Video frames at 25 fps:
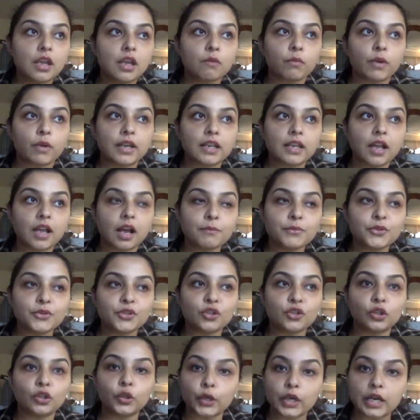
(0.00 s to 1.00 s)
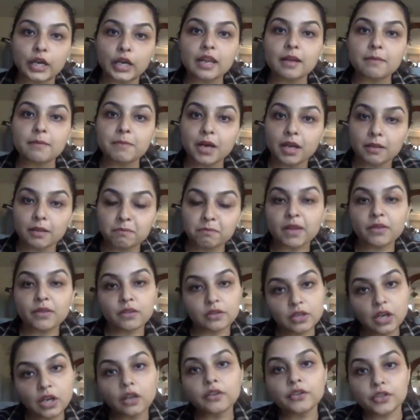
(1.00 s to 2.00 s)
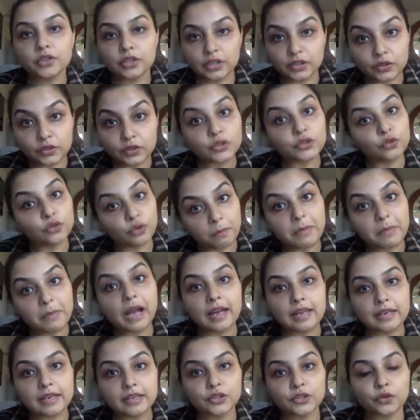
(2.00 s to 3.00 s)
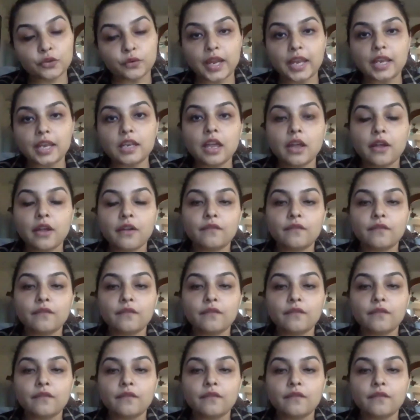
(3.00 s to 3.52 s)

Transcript: When it comes to learning about methodologies, the Scrum Guide is great.